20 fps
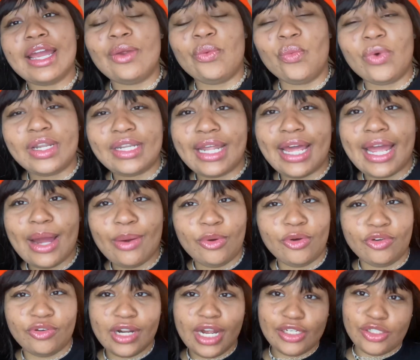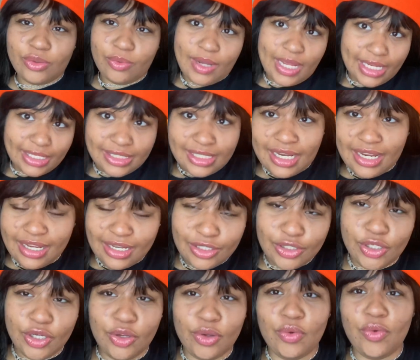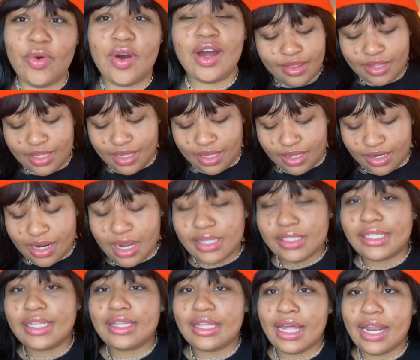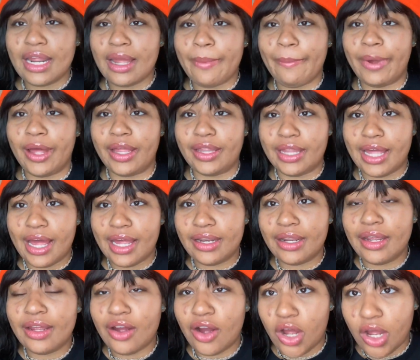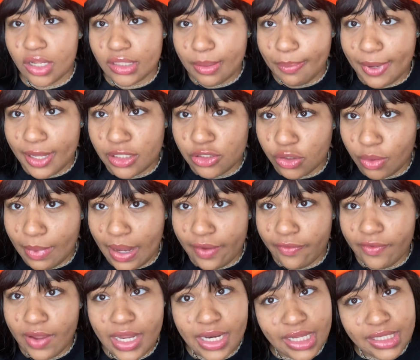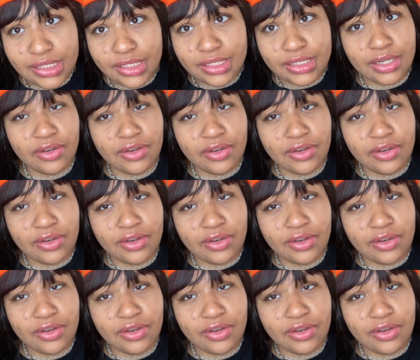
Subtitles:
And one day I will graduate to the non-synthetic, but that all depends on my finances.